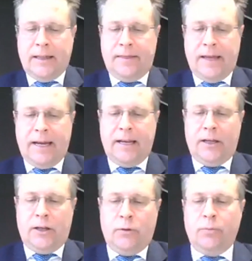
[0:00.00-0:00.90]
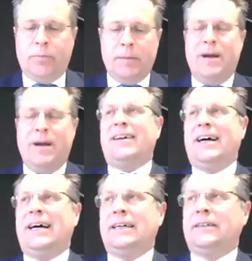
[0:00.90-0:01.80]
then you would be
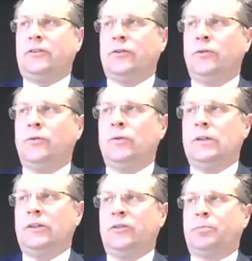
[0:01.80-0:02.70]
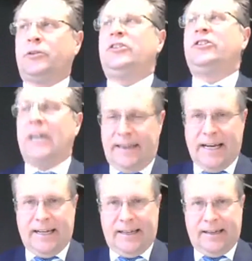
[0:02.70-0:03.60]
better to depreciate
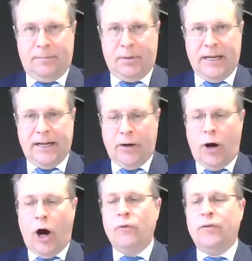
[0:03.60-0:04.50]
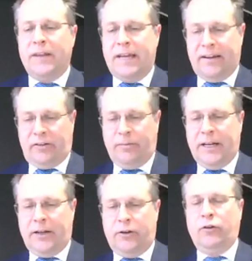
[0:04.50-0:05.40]
that piano over the
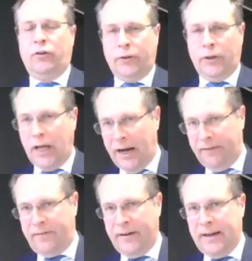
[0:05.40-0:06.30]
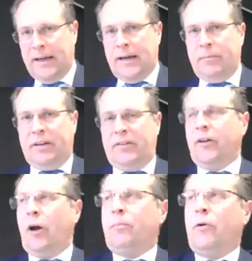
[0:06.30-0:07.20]
estimated useful life, because there's
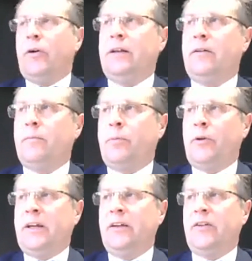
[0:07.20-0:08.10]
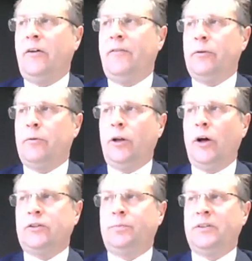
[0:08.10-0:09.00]
no point in putting yourself into a
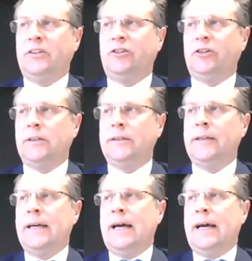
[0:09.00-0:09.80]
loss position,